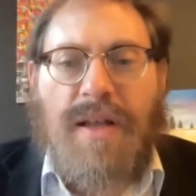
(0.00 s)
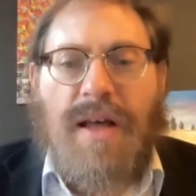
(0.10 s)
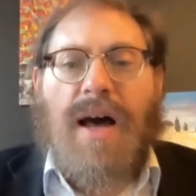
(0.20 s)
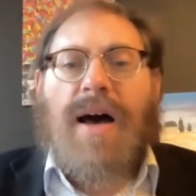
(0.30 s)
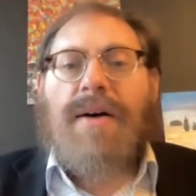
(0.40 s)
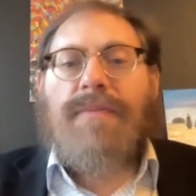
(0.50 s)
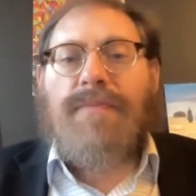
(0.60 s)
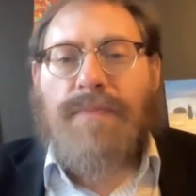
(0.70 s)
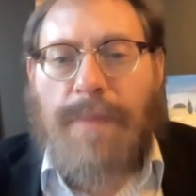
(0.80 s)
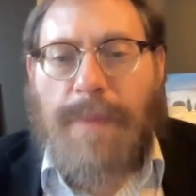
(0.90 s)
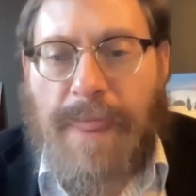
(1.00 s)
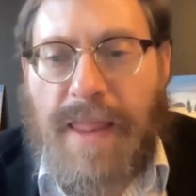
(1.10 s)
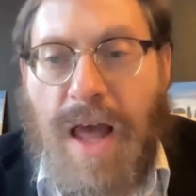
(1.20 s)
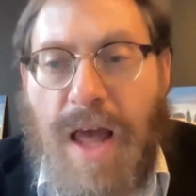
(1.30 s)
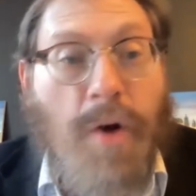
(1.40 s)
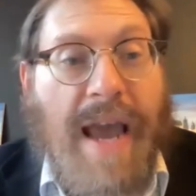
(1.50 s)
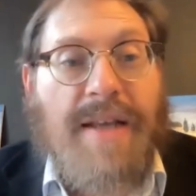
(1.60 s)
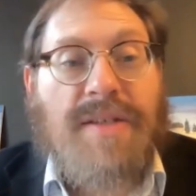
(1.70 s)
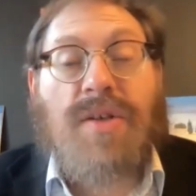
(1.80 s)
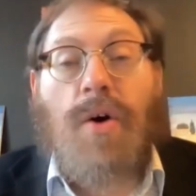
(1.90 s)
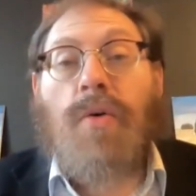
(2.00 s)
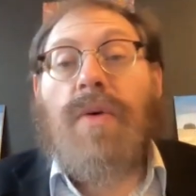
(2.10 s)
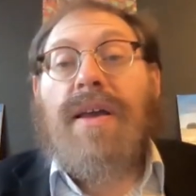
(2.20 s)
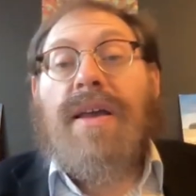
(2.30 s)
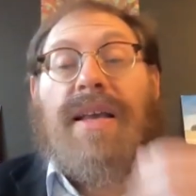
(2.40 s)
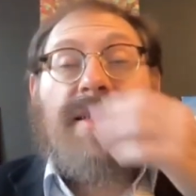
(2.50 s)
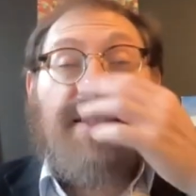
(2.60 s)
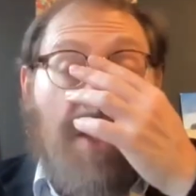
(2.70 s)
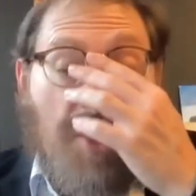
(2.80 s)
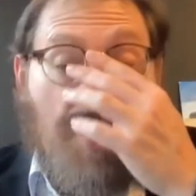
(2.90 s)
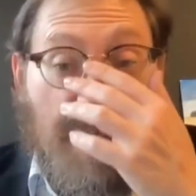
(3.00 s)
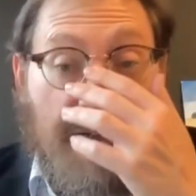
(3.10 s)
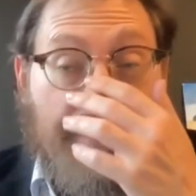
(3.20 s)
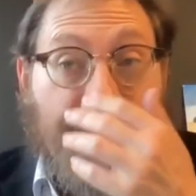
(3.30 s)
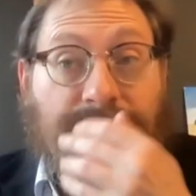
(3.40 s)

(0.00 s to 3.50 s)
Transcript: Um, okay, so essentially,